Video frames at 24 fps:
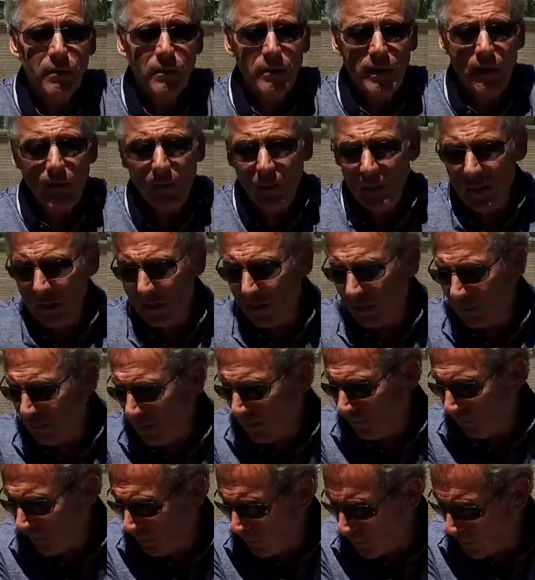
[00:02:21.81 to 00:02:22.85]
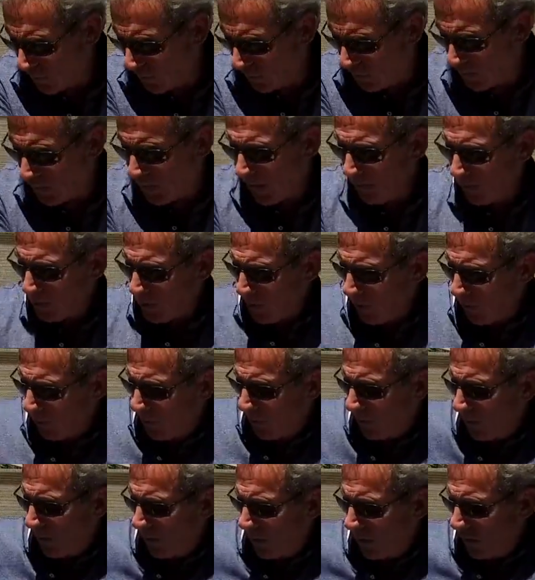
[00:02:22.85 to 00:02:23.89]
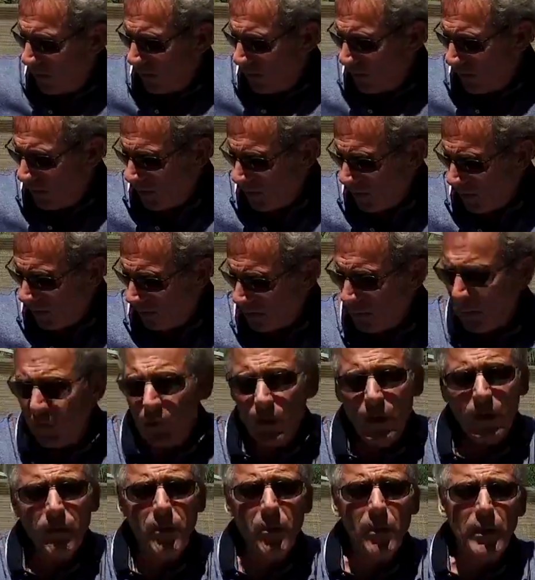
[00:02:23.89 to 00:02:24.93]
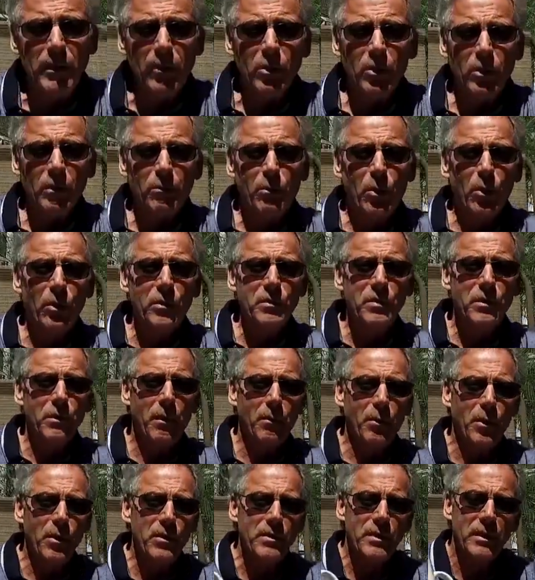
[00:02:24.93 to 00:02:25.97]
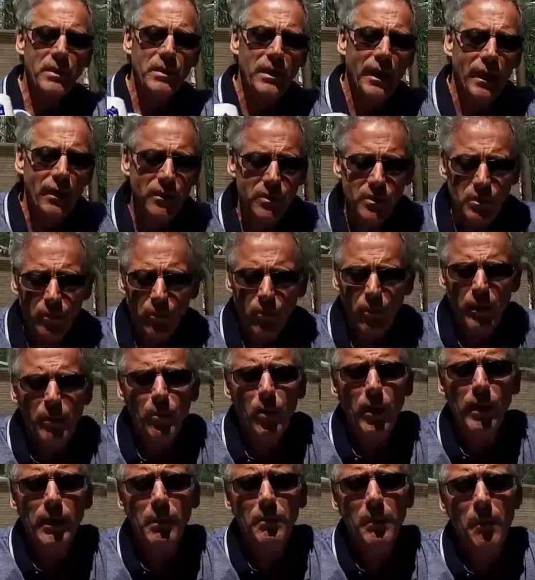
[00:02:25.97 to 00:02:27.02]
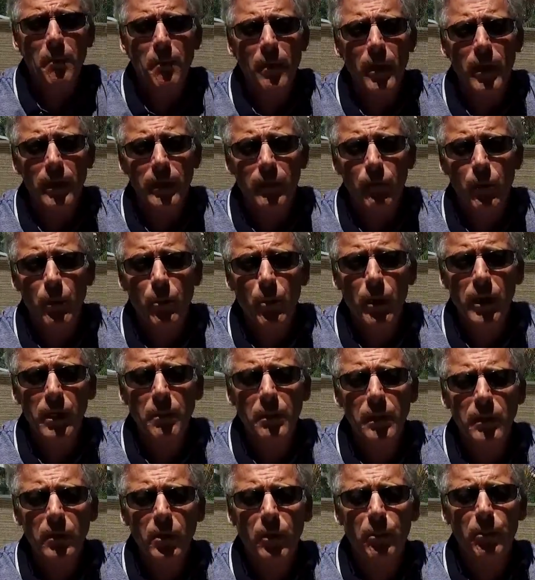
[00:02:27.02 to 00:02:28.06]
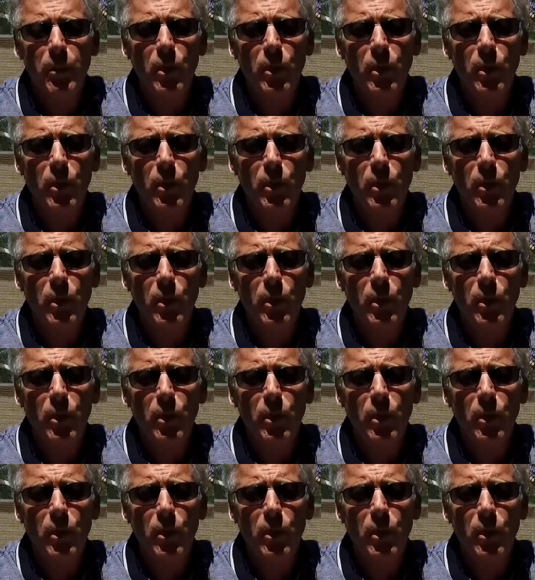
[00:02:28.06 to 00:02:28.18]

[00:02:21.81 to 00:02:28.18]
that would be like my first two steps. Oh, but whenever we go to a person's house, we bring them a mug. We bring them a little